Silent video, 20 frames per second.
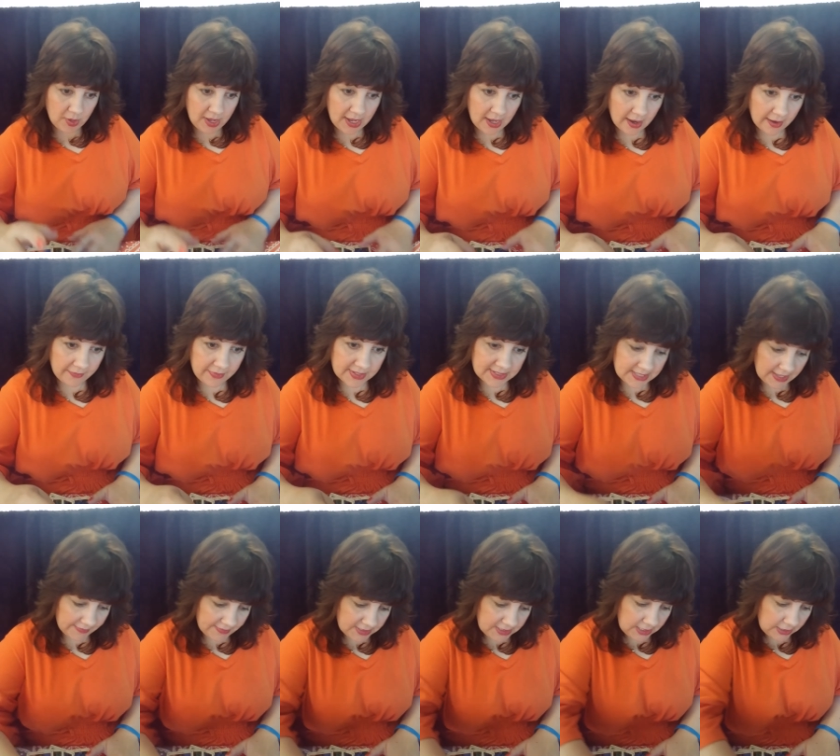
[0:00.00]
of the
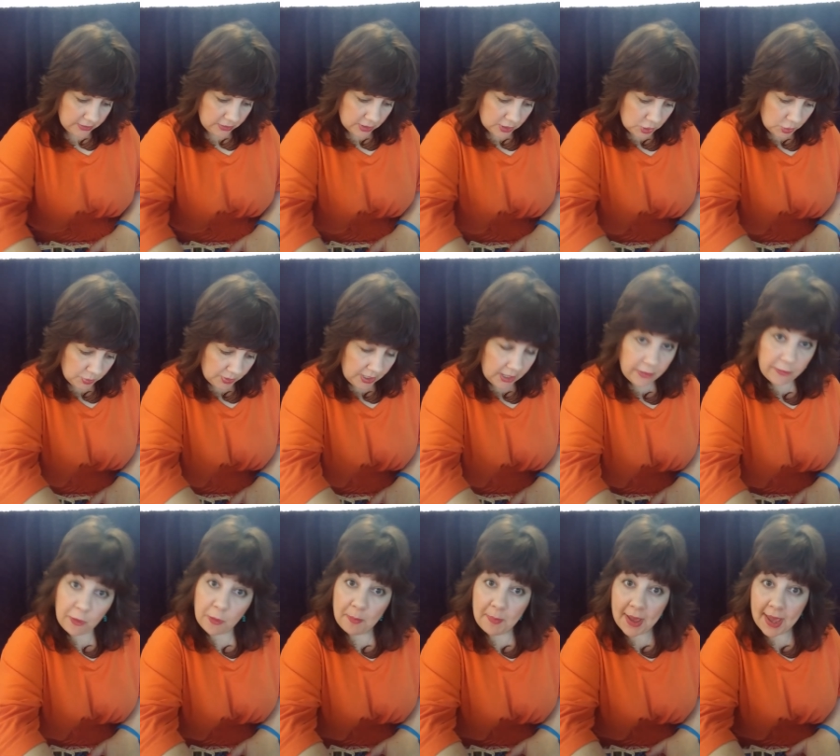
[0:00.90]
17th to 20th for
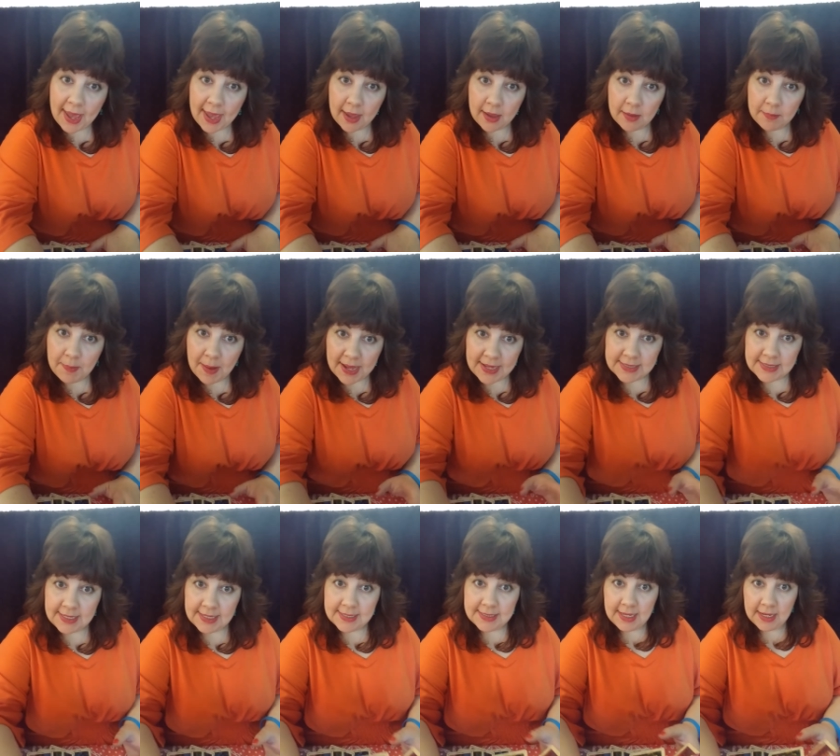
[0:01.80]
my
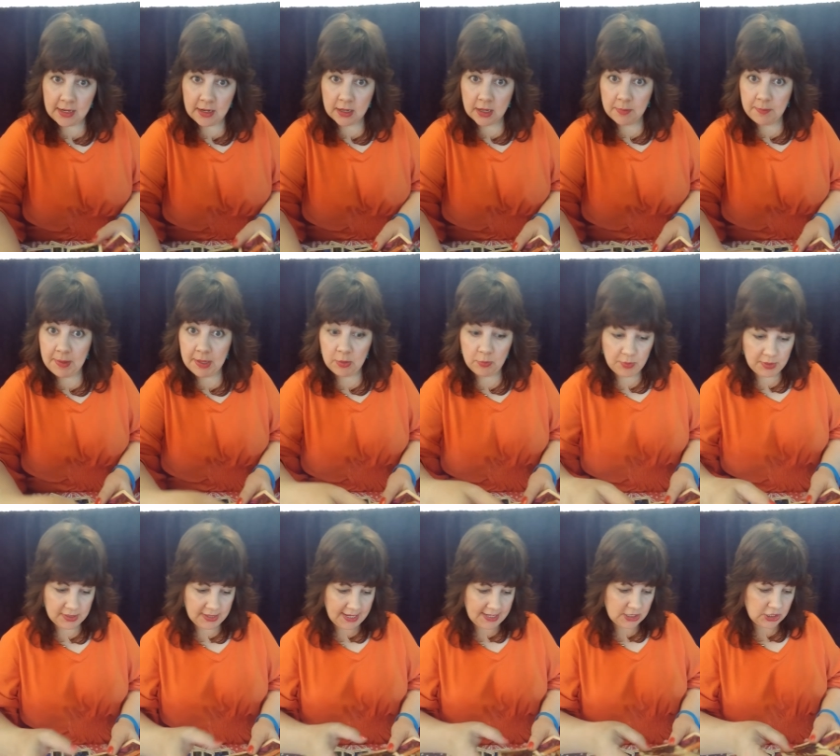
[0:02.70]
Pisces in a committed
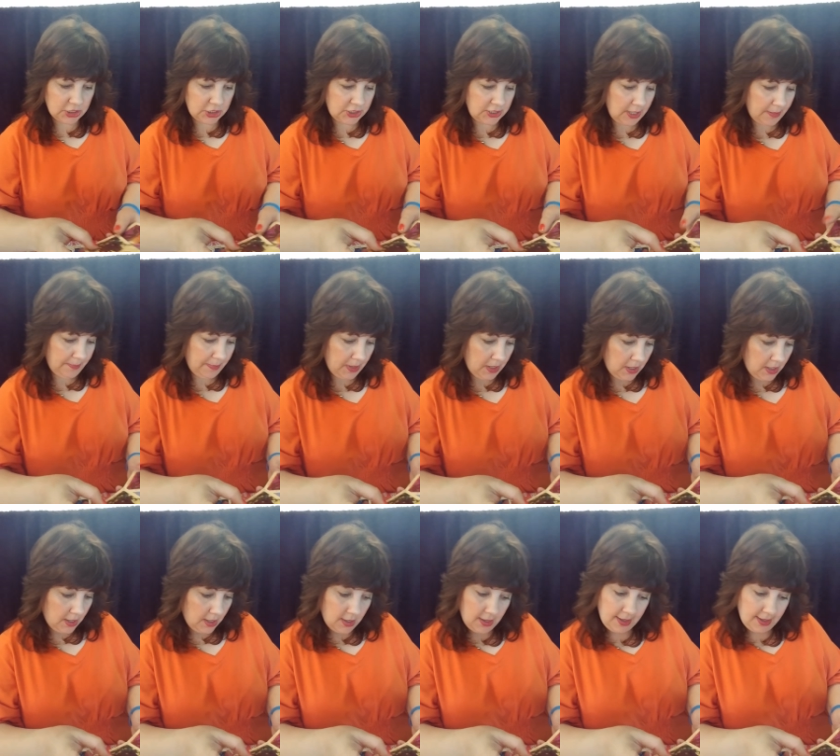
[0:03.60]
relationship
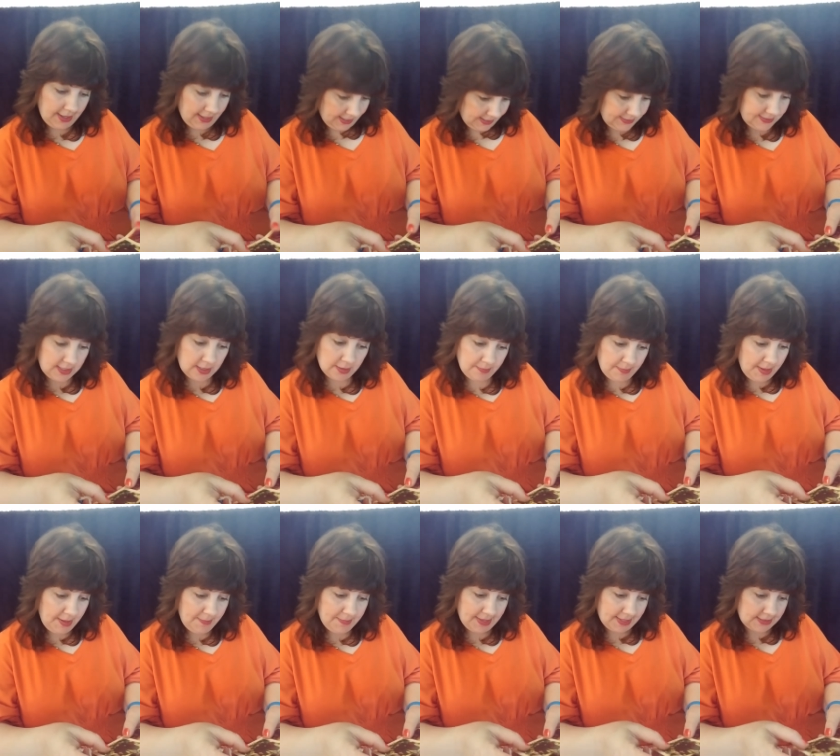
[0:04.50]
is
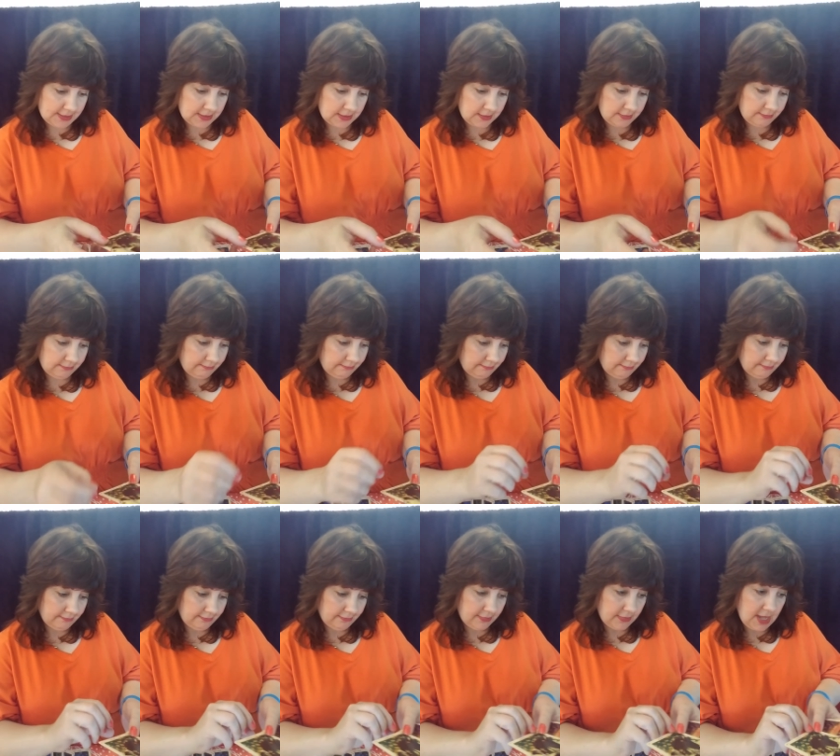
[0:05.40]
commitment.
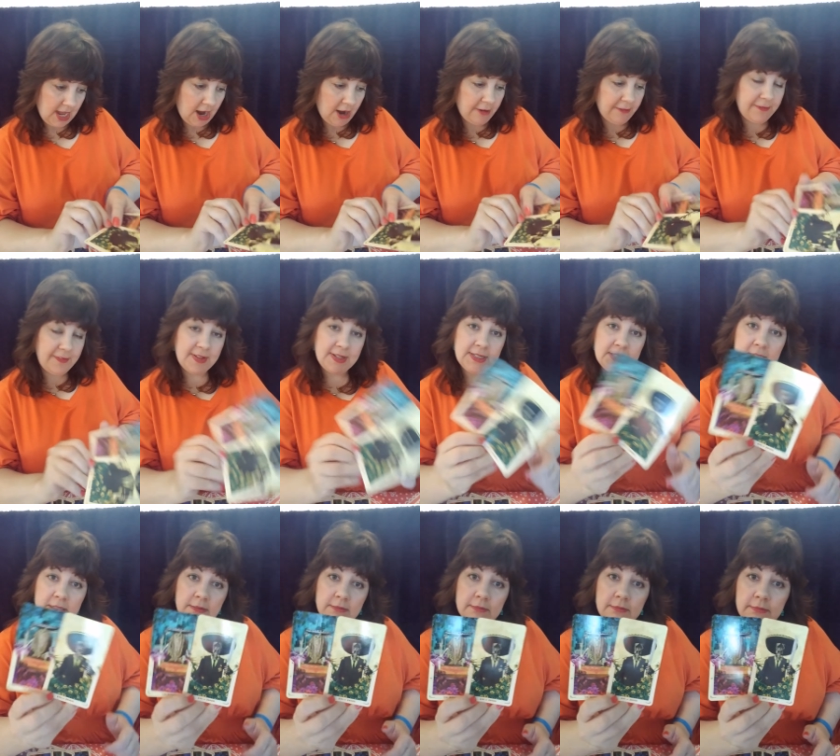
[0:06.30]
Hierophant,
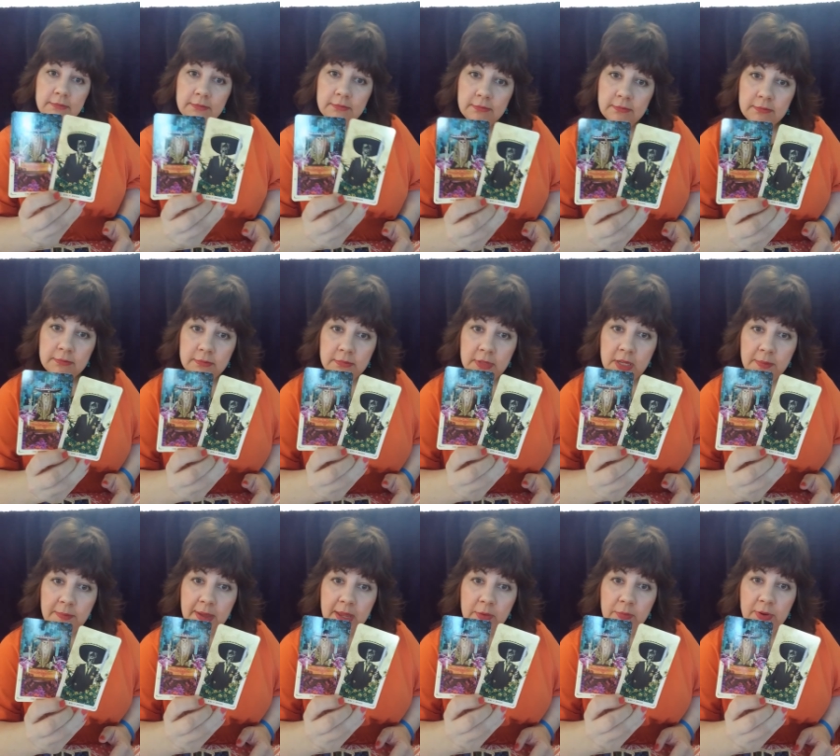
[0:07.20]

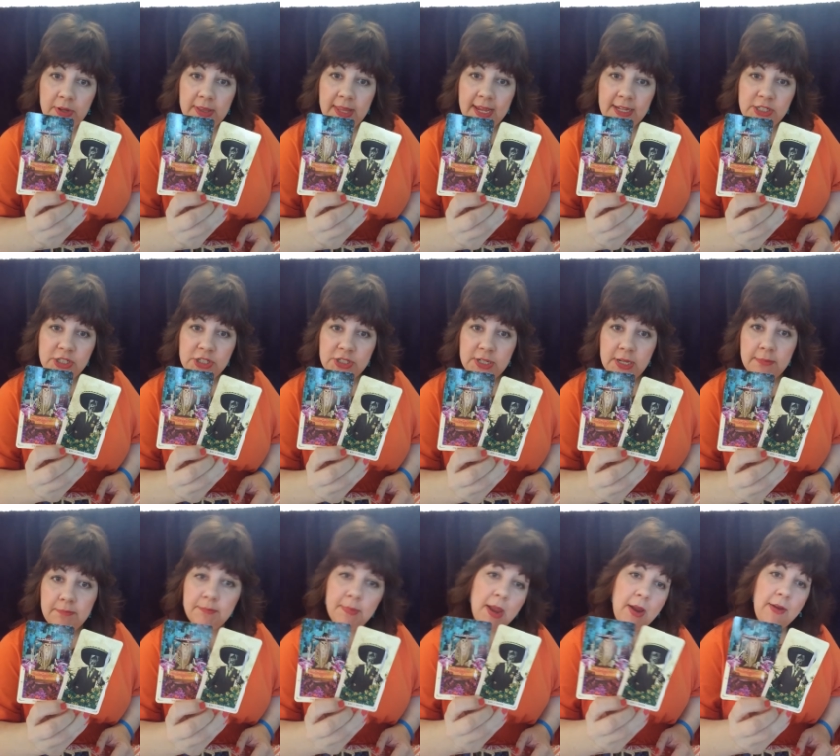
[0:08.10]
committed relationship,
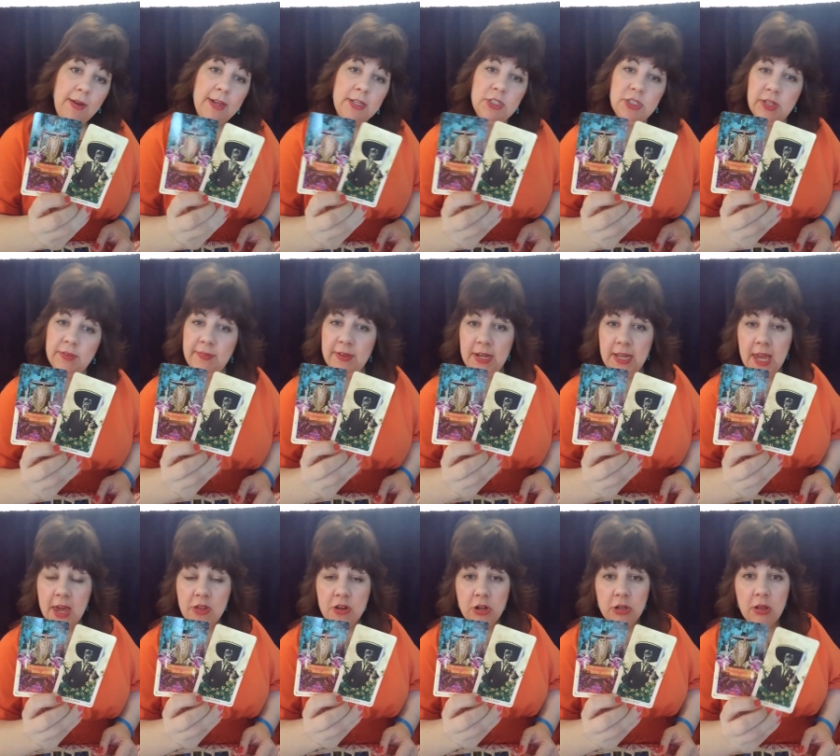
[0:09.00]
marriage, living
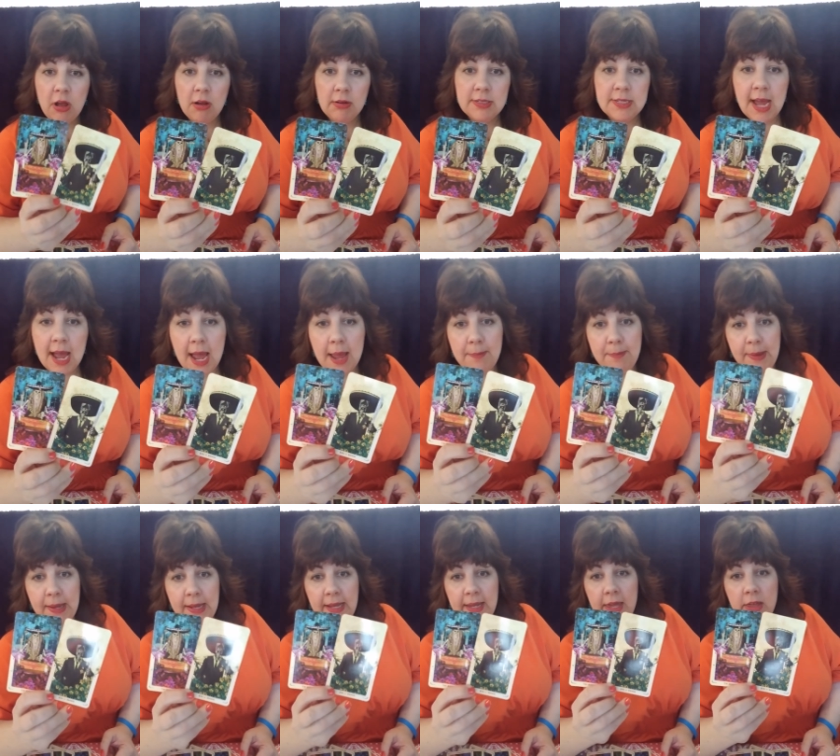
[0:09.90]
together a long time, being
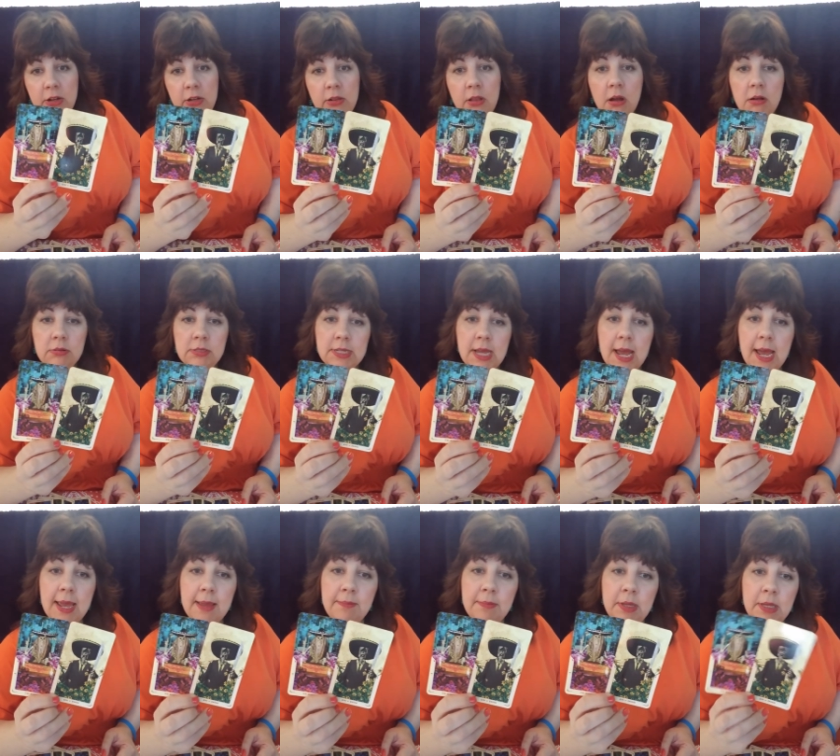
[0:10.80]
together a long
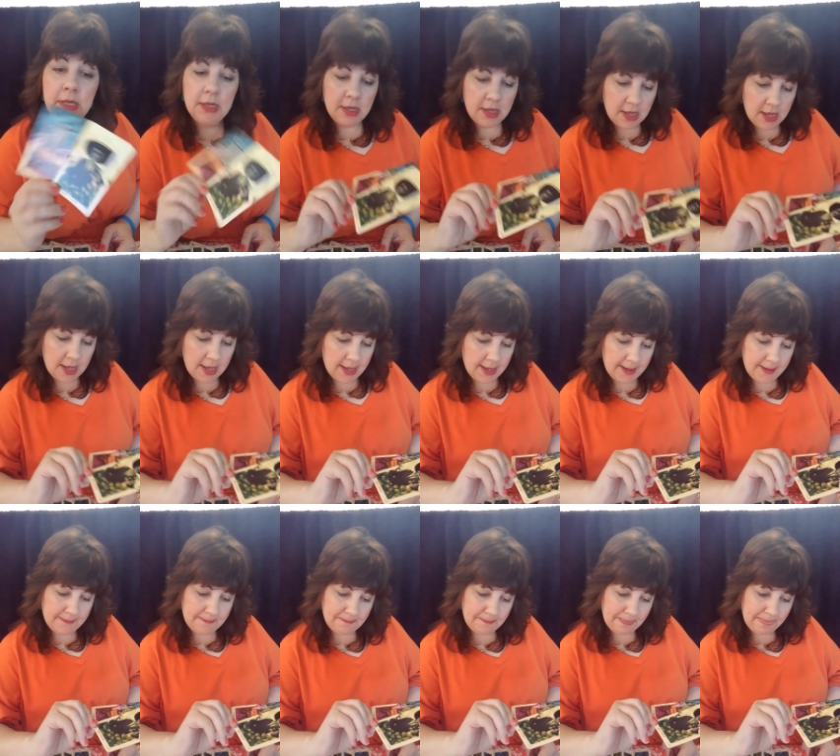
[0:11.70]
time.
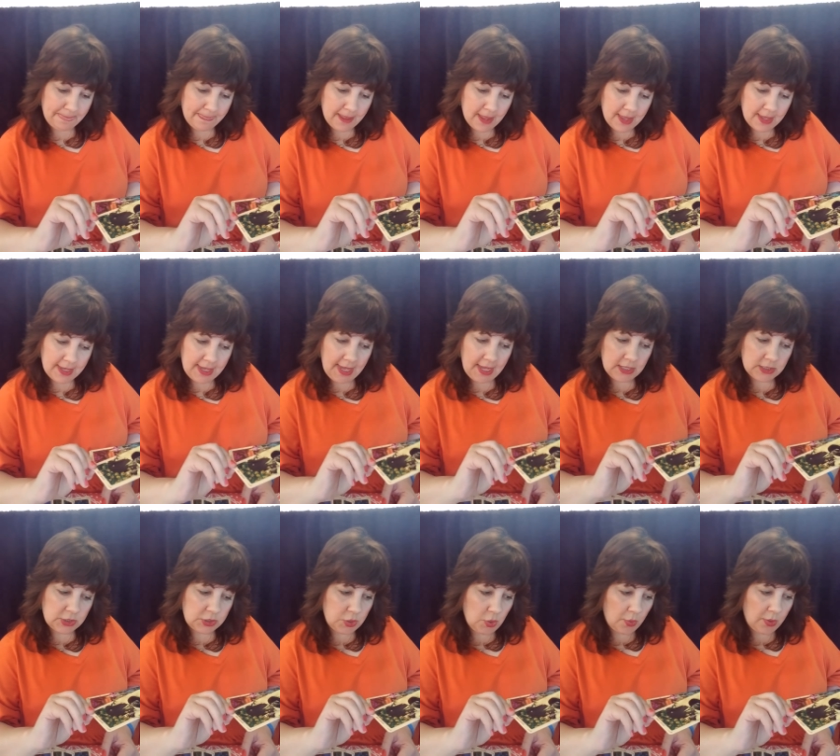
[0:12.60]
Um, King of
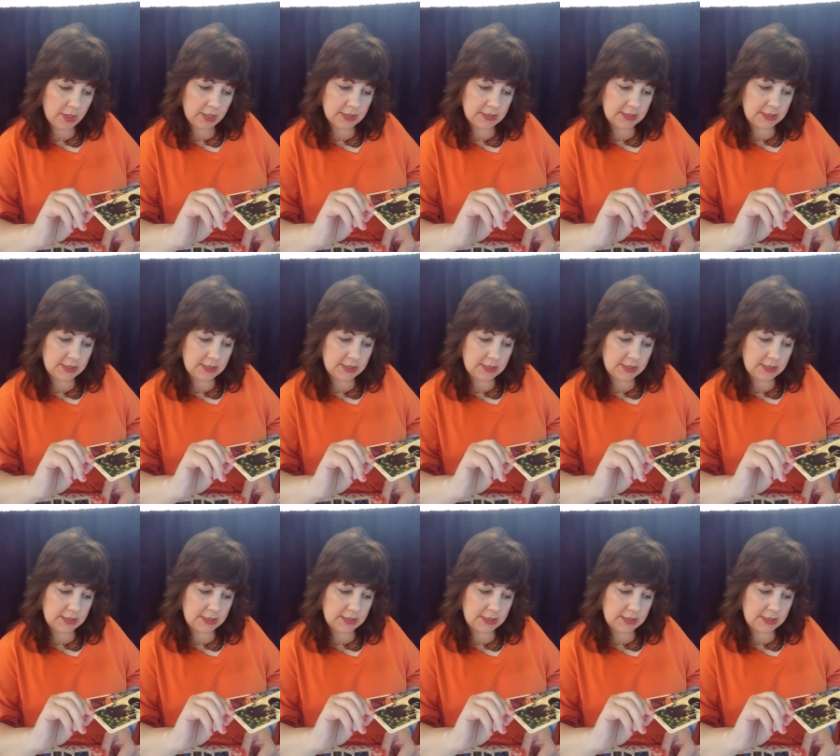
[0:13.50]
Swords,